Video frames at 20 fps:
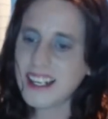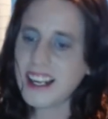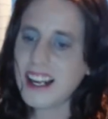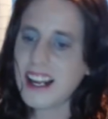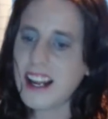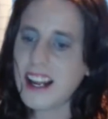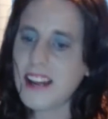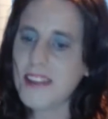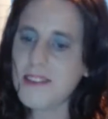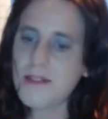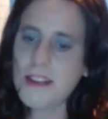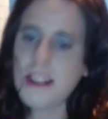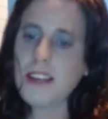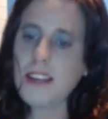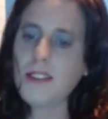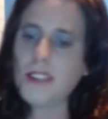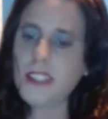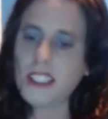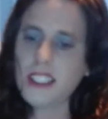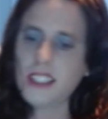and
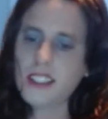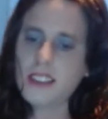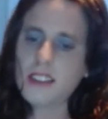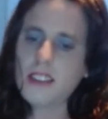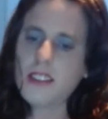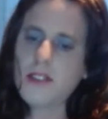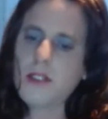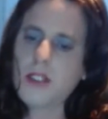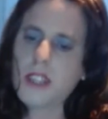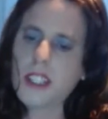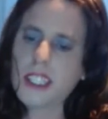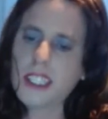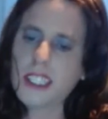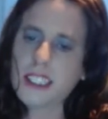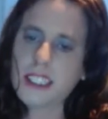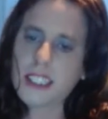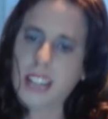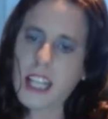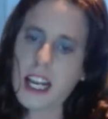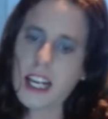maybe some more
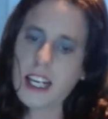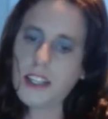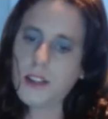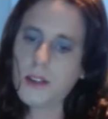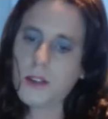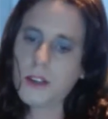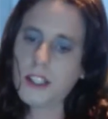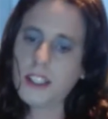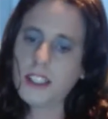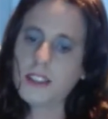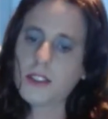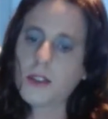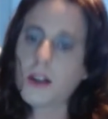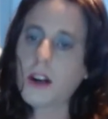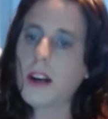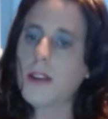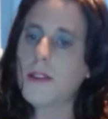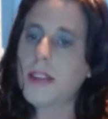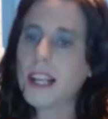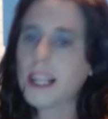exciting ones
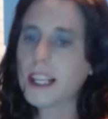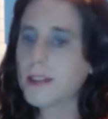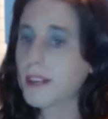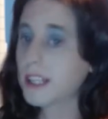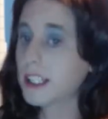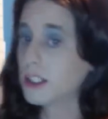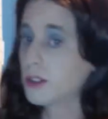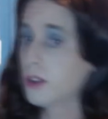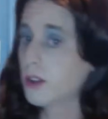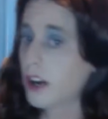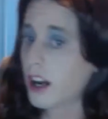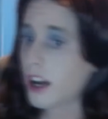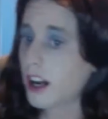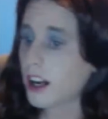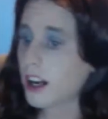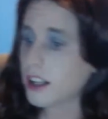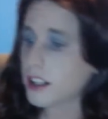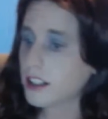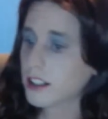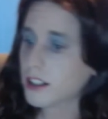where I'm like in my
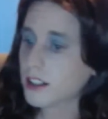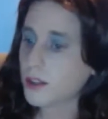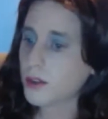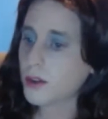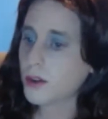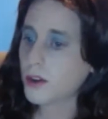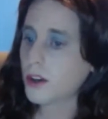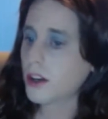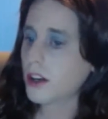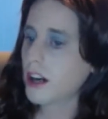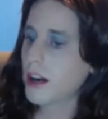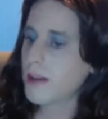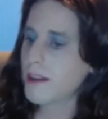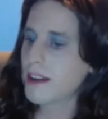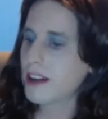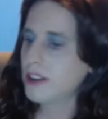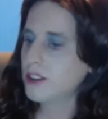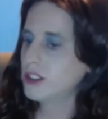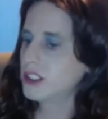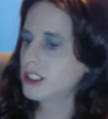truck. Or
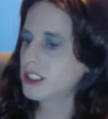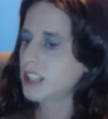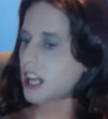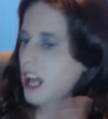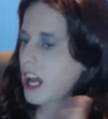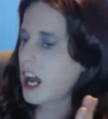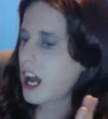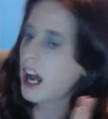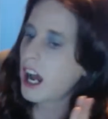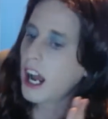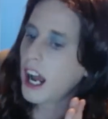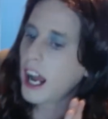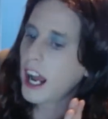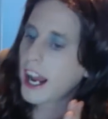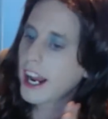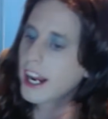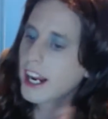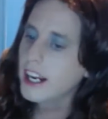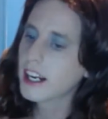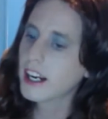I'm
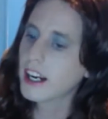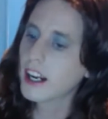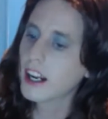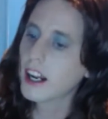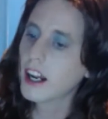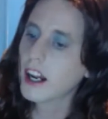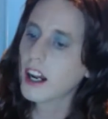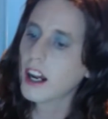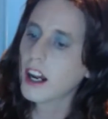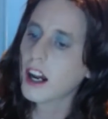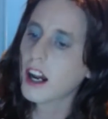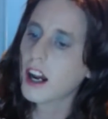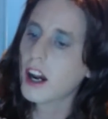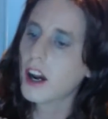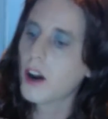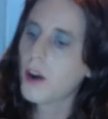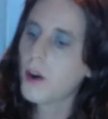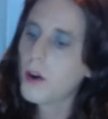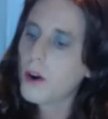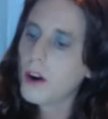outside,
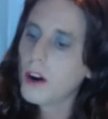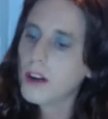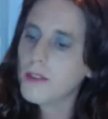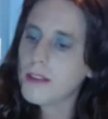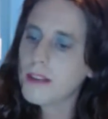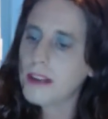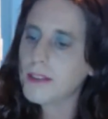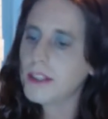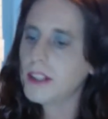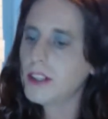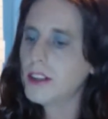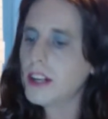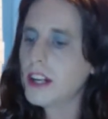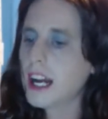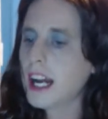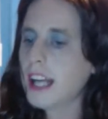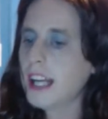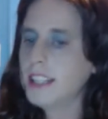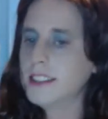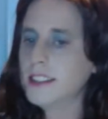or maybe you
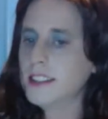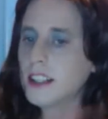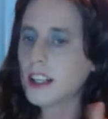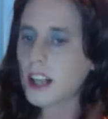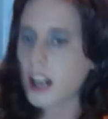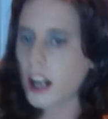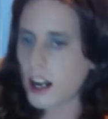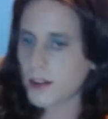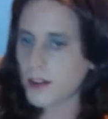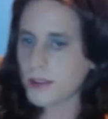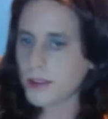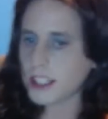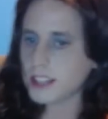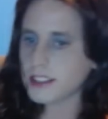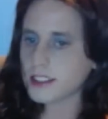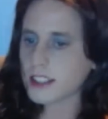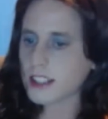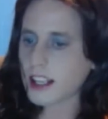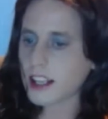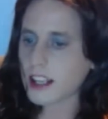guys in the
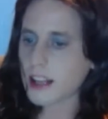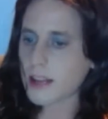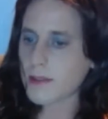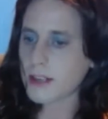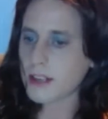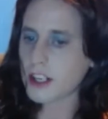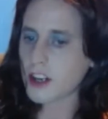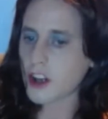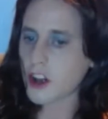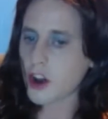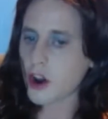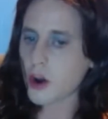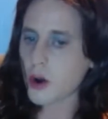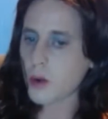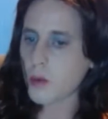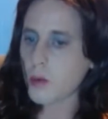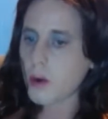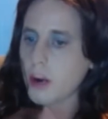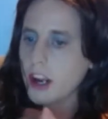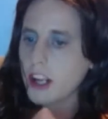comments can let me
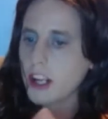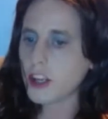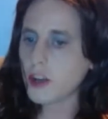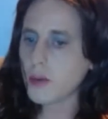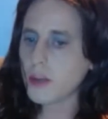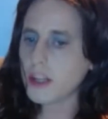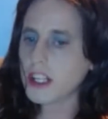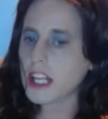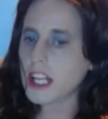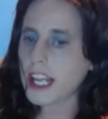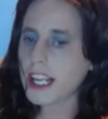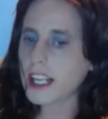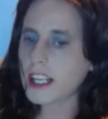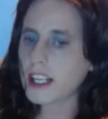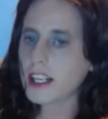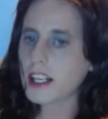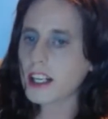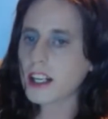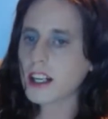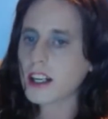know what you would
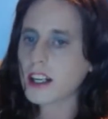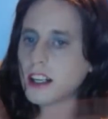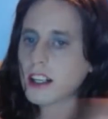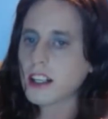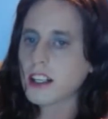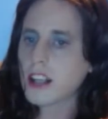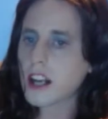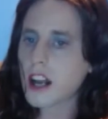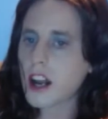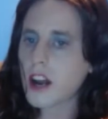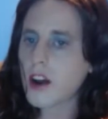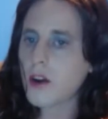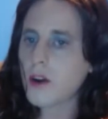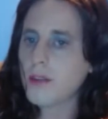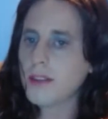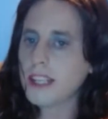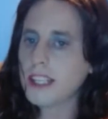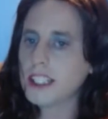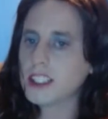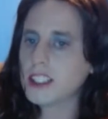like,
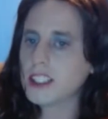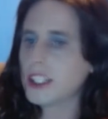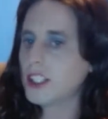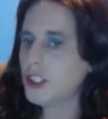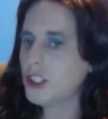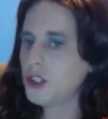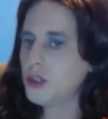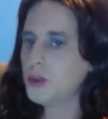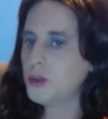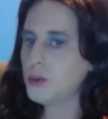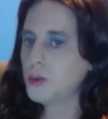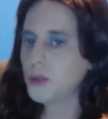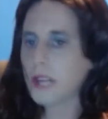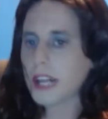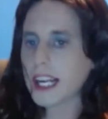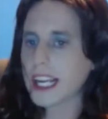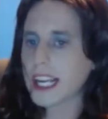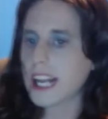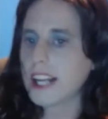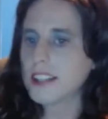me to do,
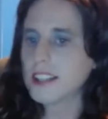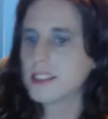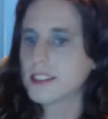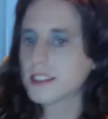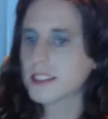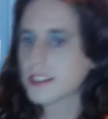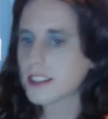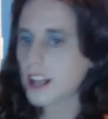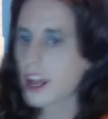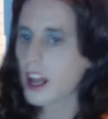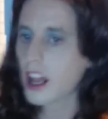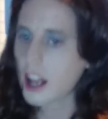I guess.